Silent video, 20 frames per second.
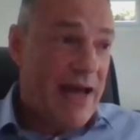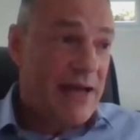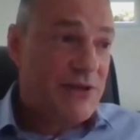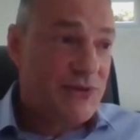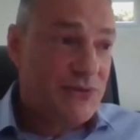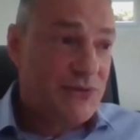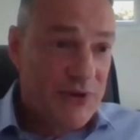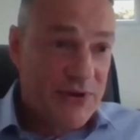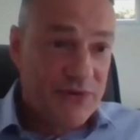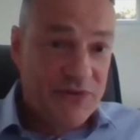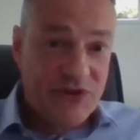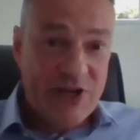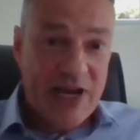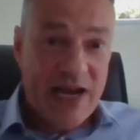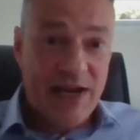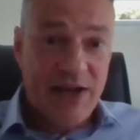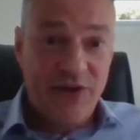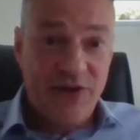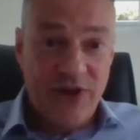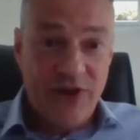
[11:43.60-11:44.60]
our sort of
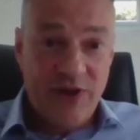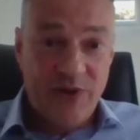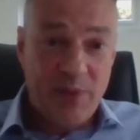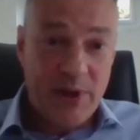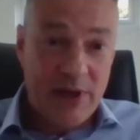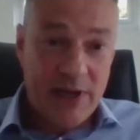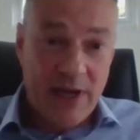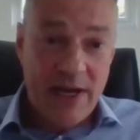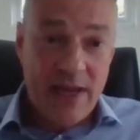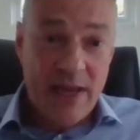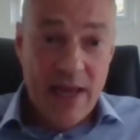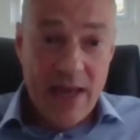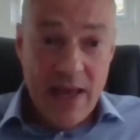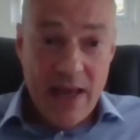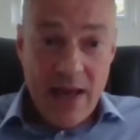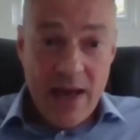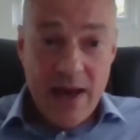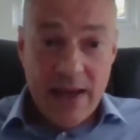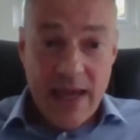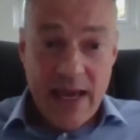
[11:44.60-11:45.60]
challenges. But
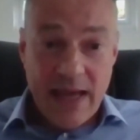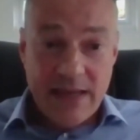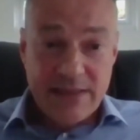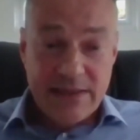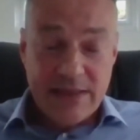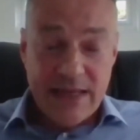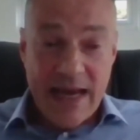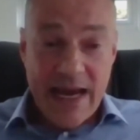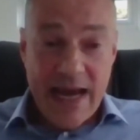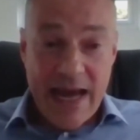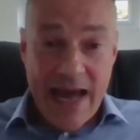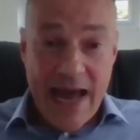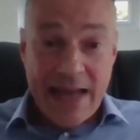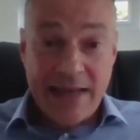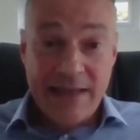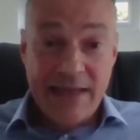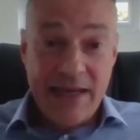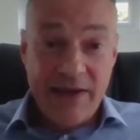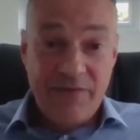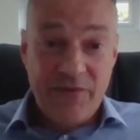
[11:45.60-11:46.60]
I guess,
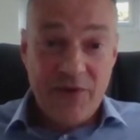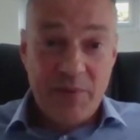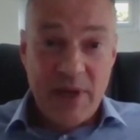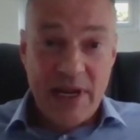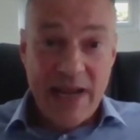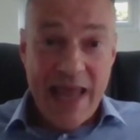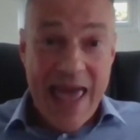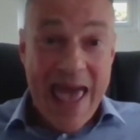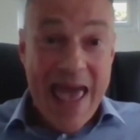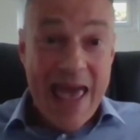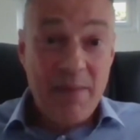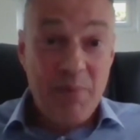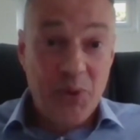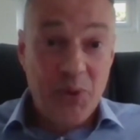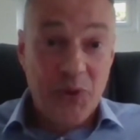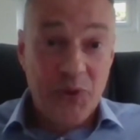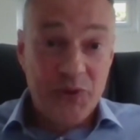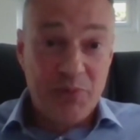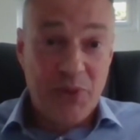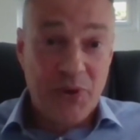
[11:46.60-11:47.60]
Andy, from an
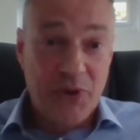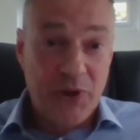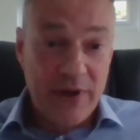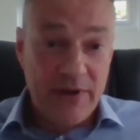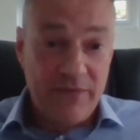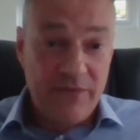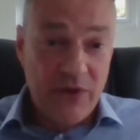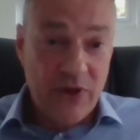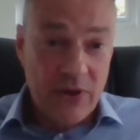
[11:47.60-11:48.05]
airport's point of